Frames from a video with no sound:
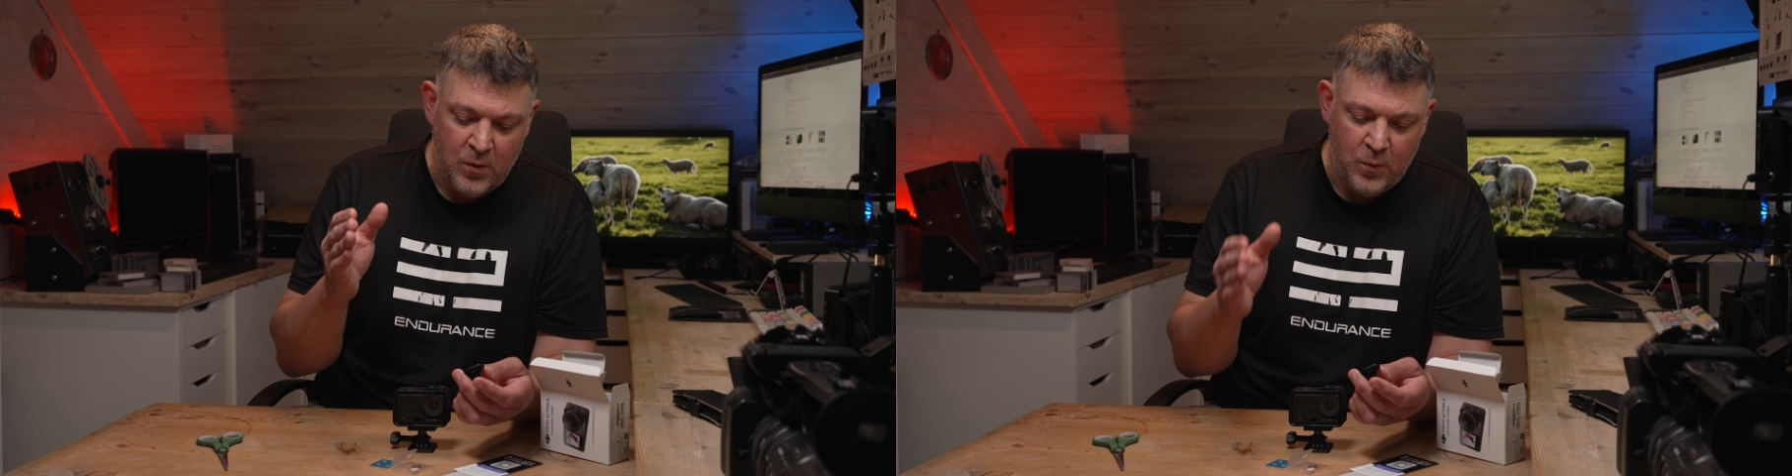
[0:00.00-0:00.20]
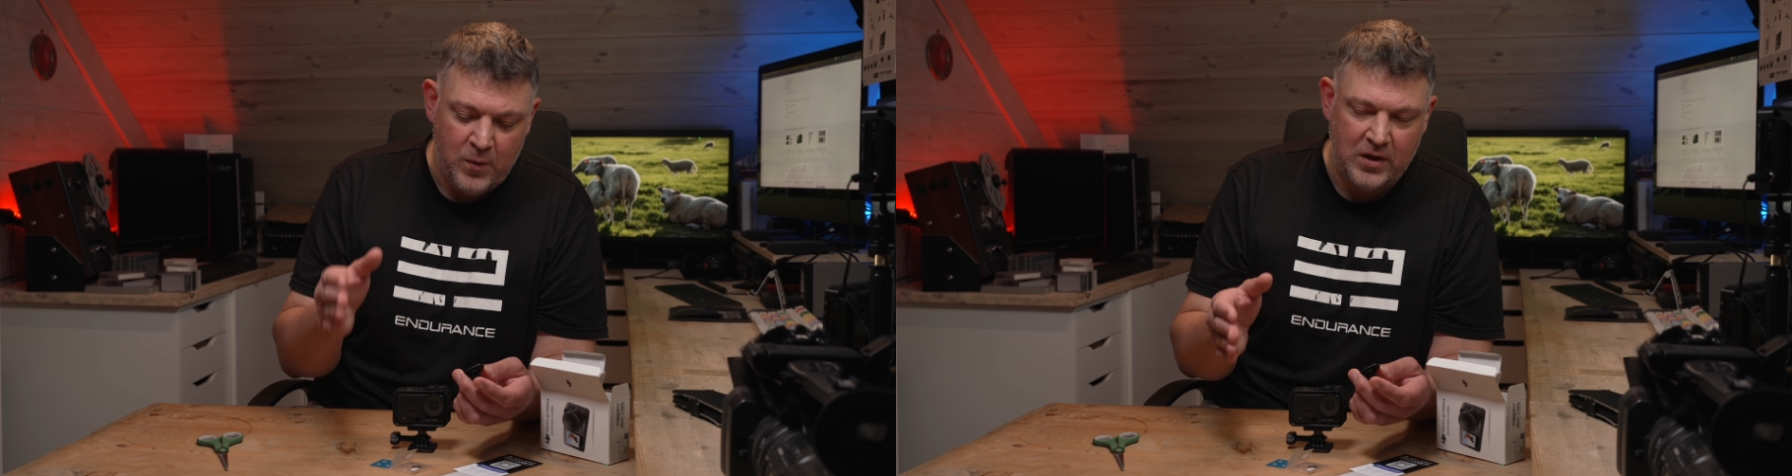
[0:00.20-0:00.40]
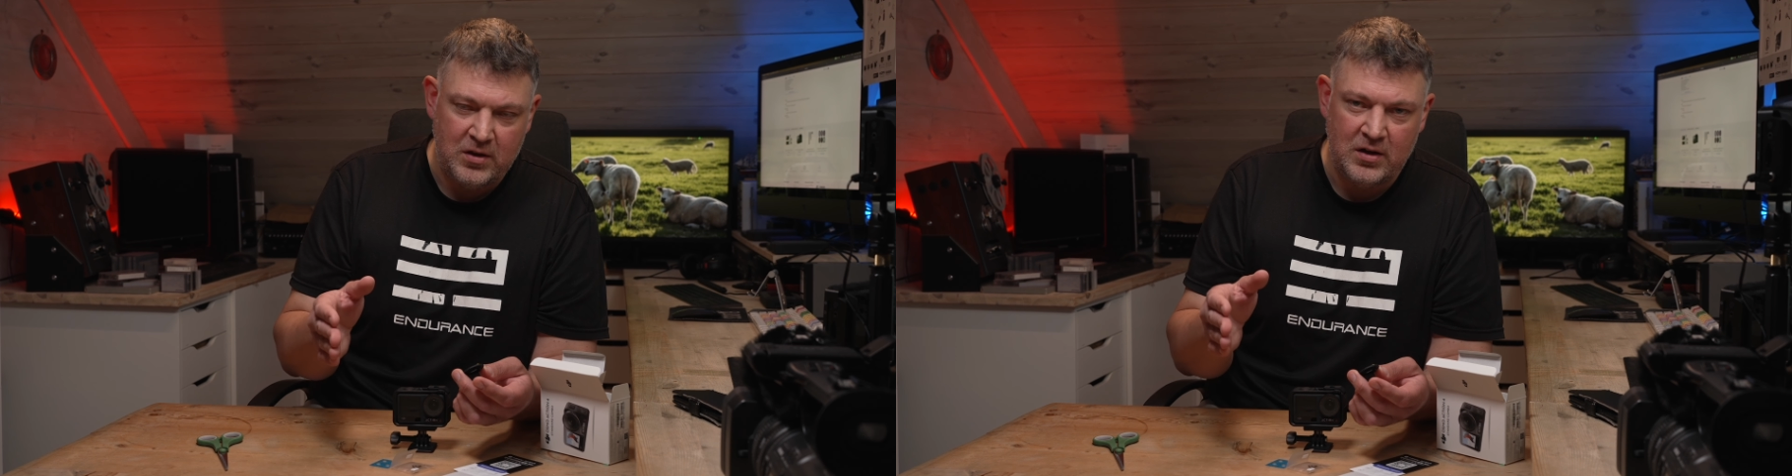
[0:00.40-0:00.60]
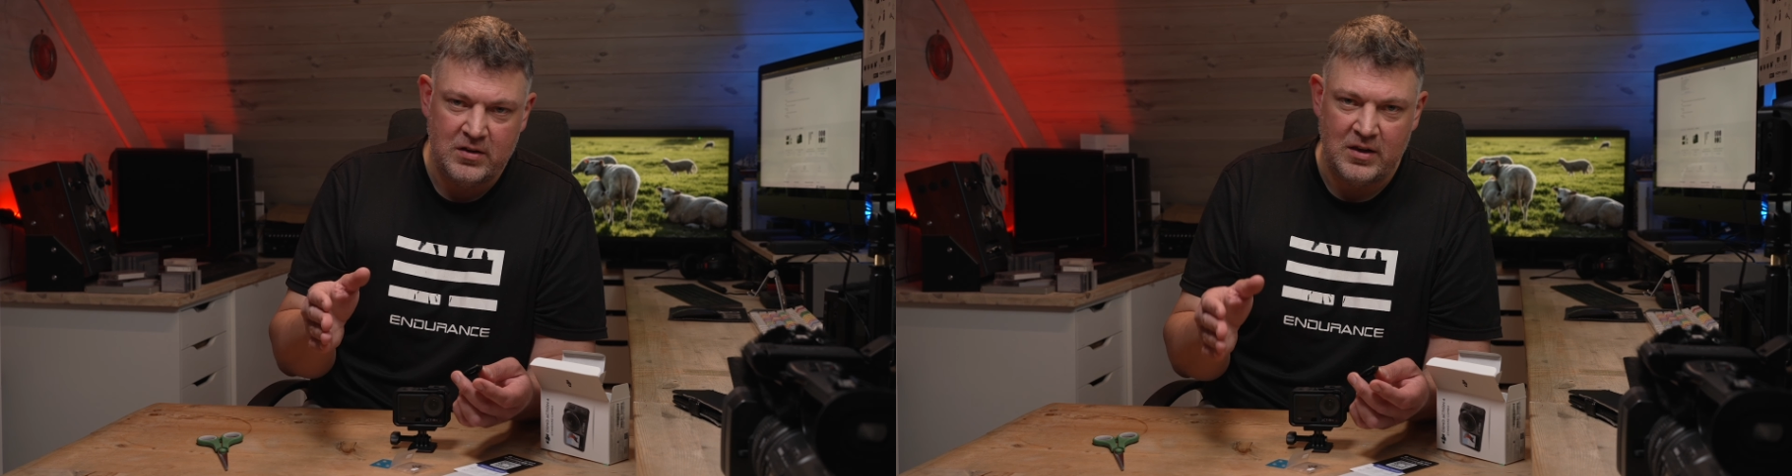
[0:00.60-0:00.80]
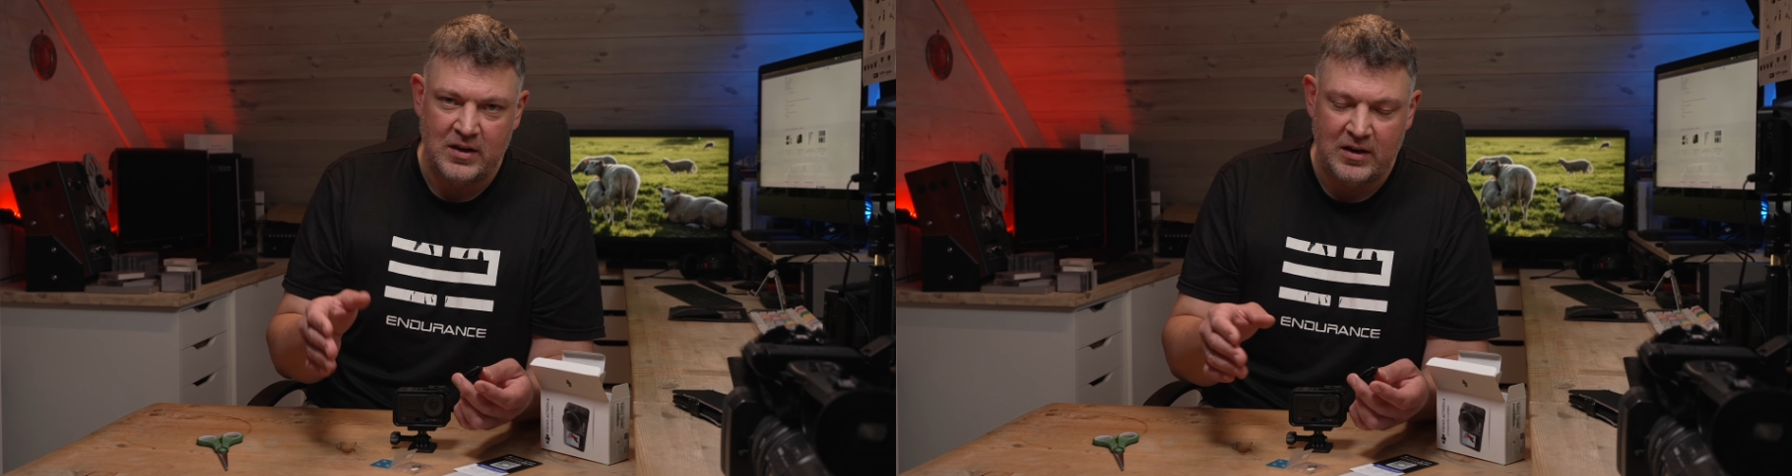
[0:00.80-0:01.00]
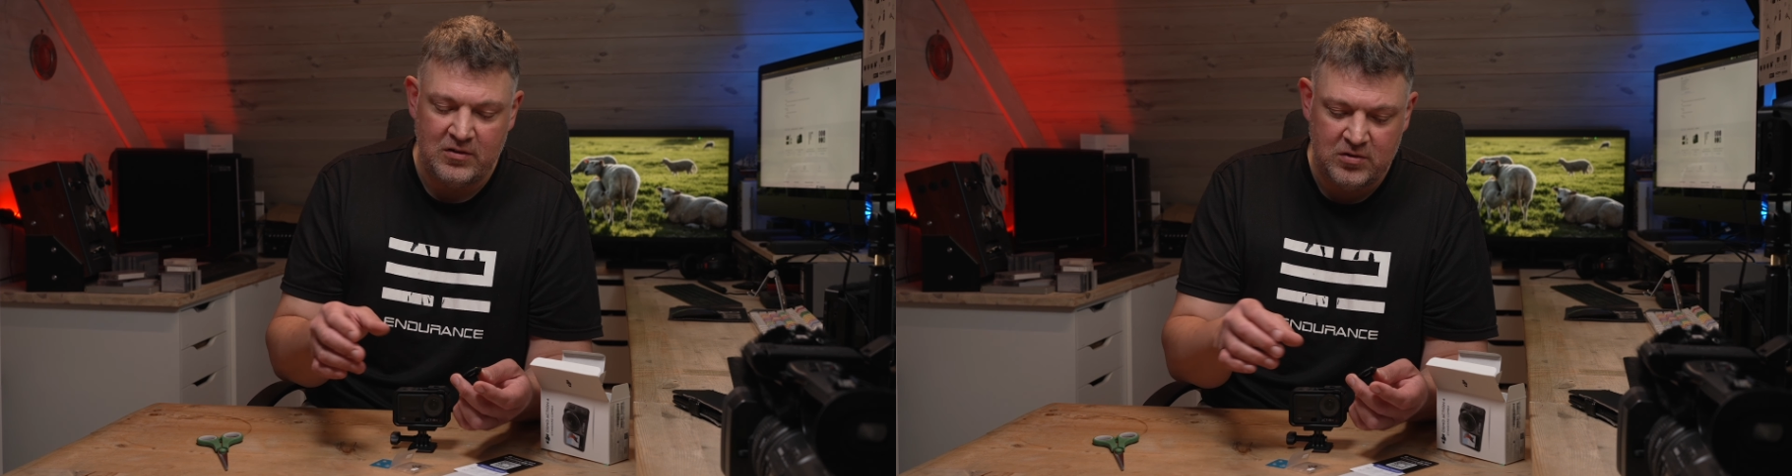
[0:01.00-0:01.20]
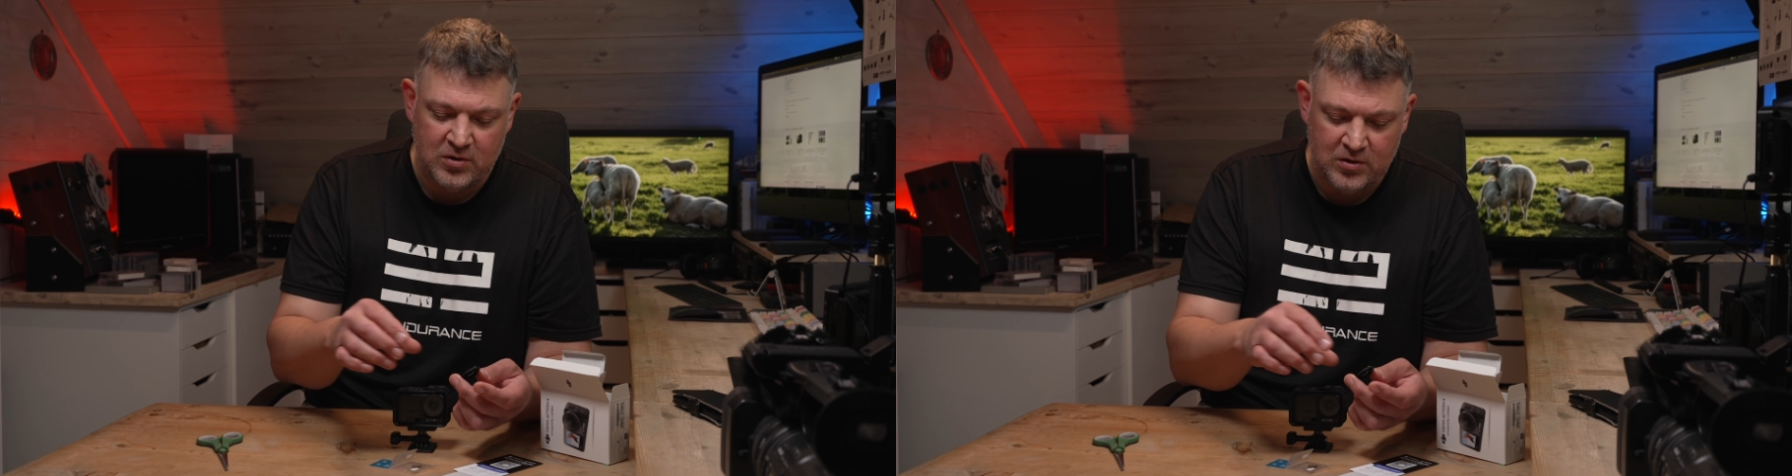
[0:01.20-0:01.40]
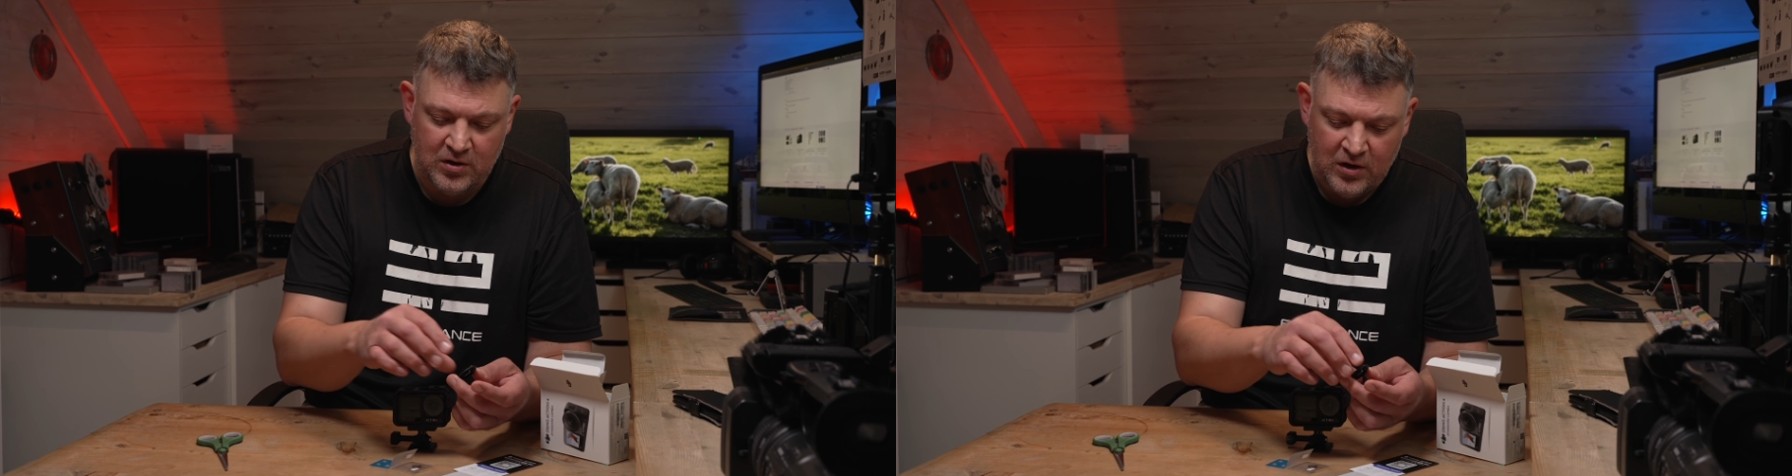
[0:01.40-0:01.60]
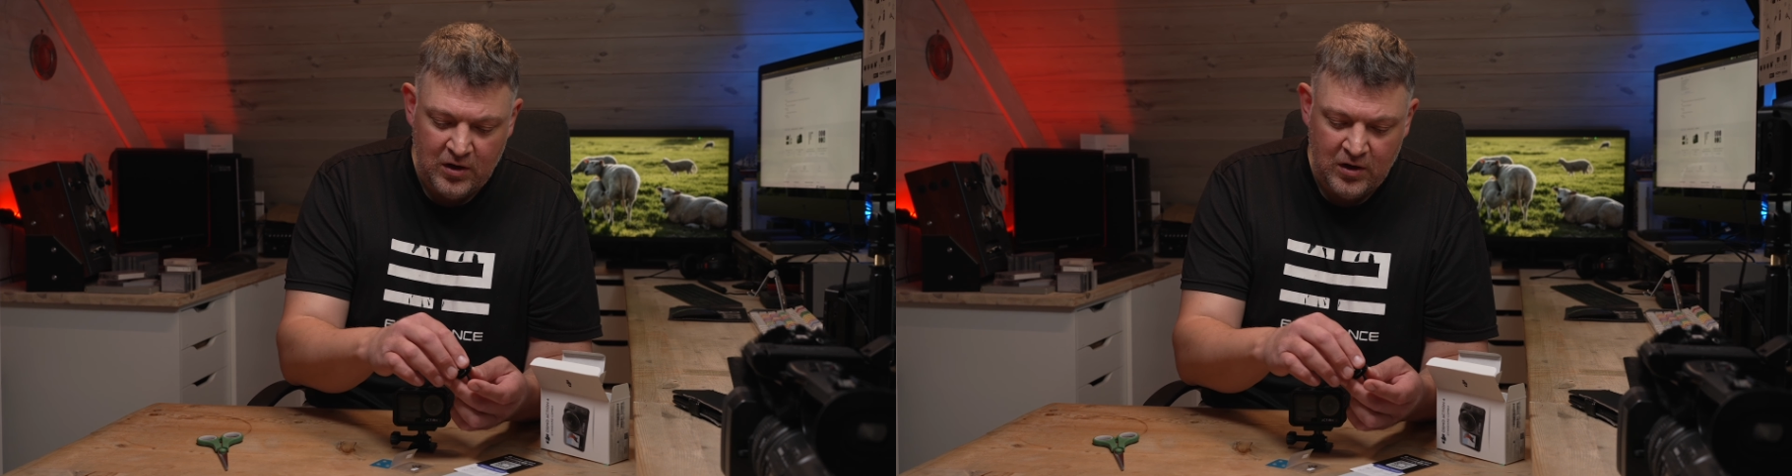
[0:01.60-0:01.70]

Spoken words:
with the lens hood.